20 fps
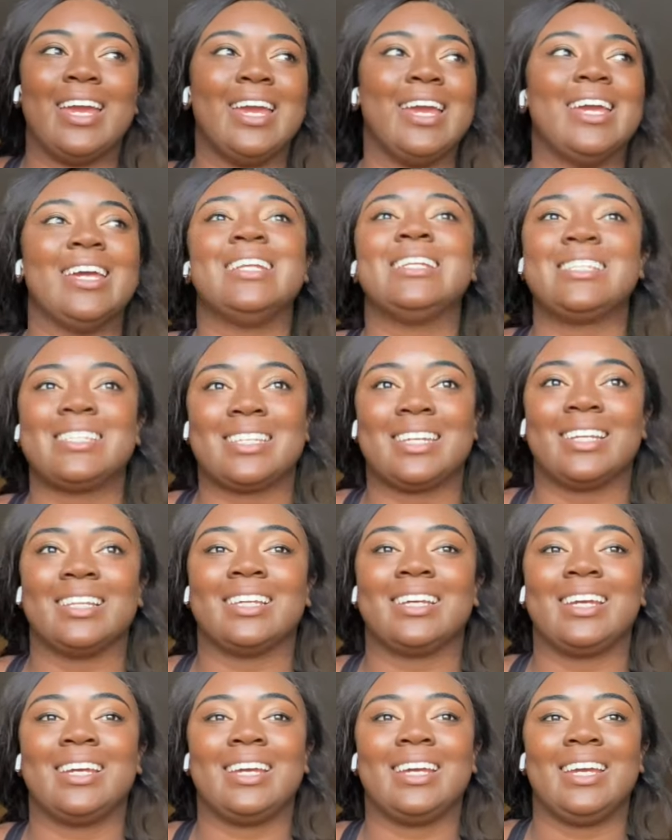
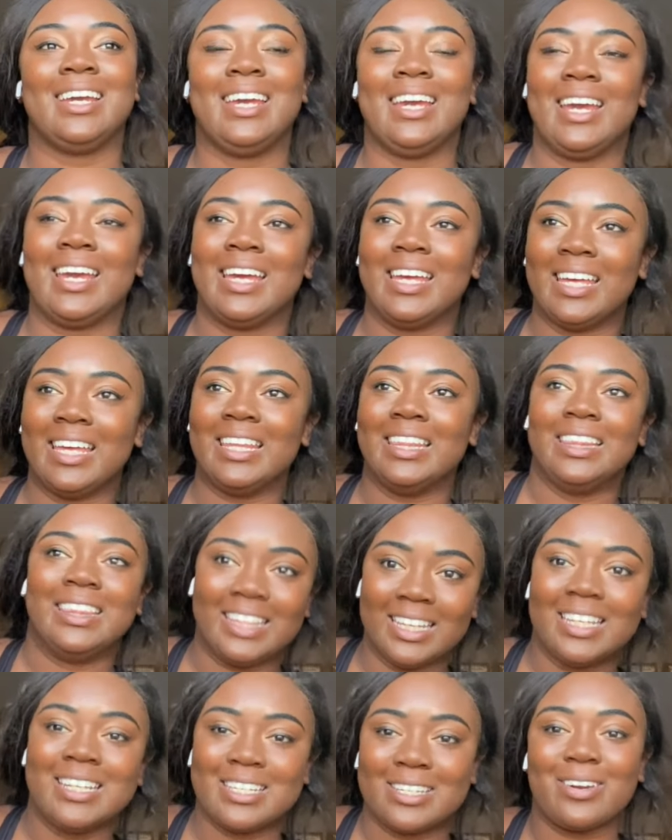instantly. And
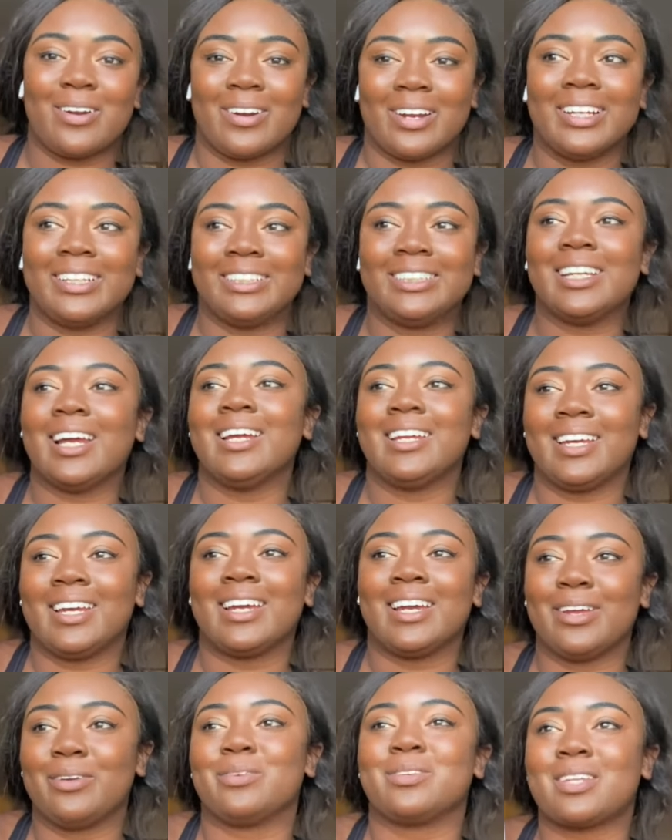then started
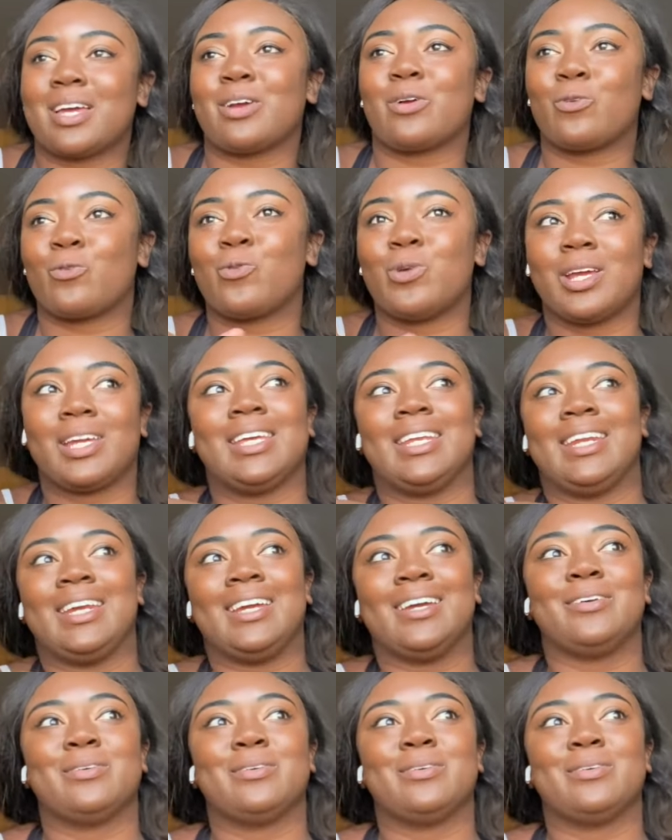shaking and it was like rickety.